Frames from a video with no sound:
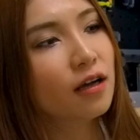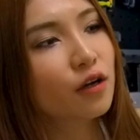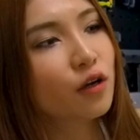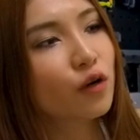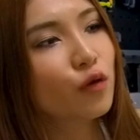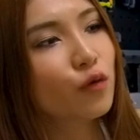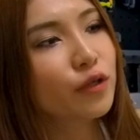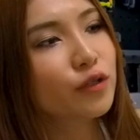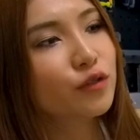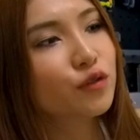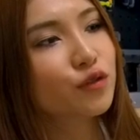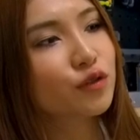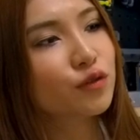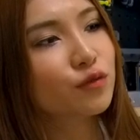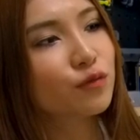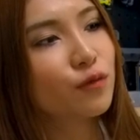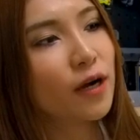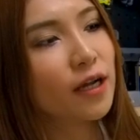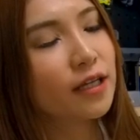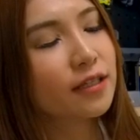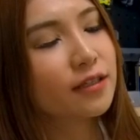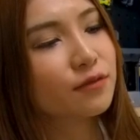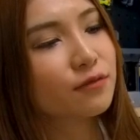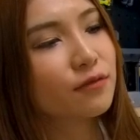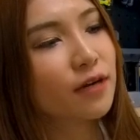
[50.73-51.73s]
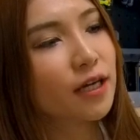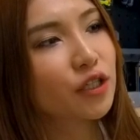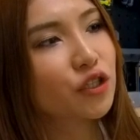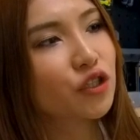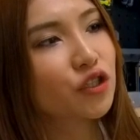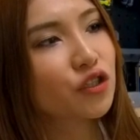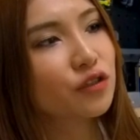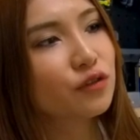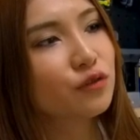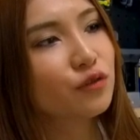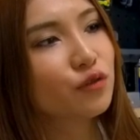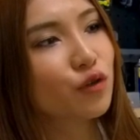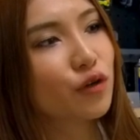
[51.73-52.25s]
going to the right
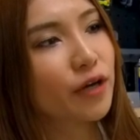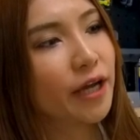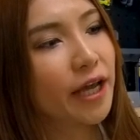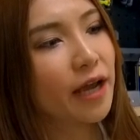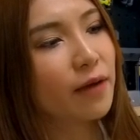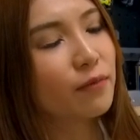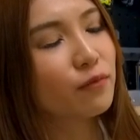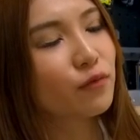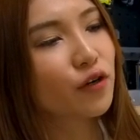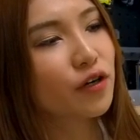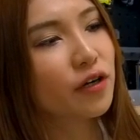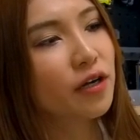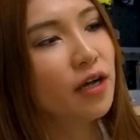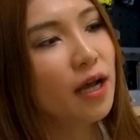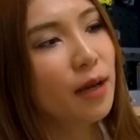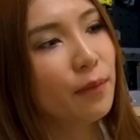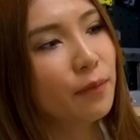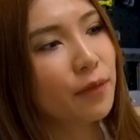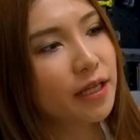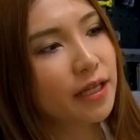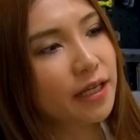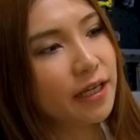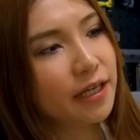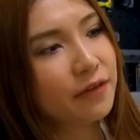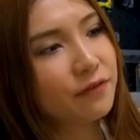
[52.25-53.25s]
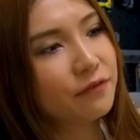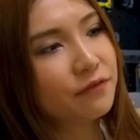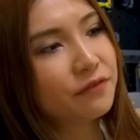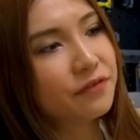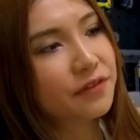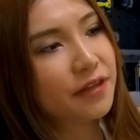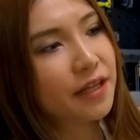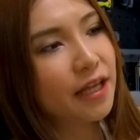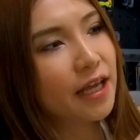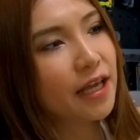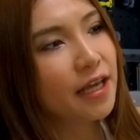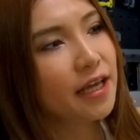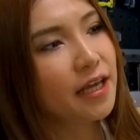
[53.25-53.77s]
direction your camera but if
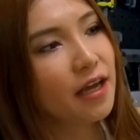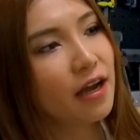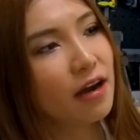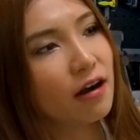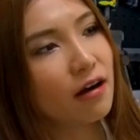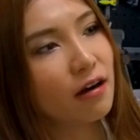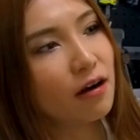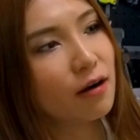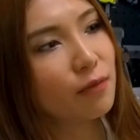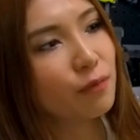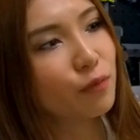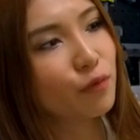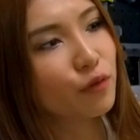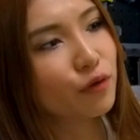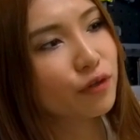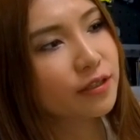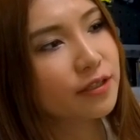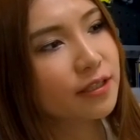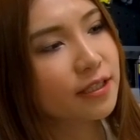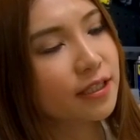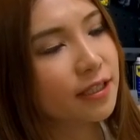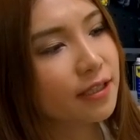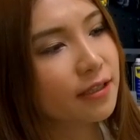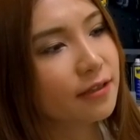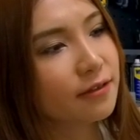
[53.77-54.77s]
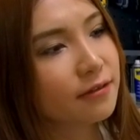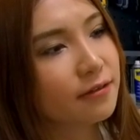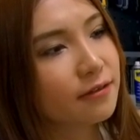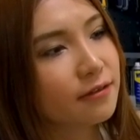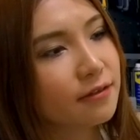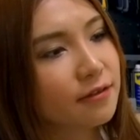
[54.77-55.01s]
they are pointing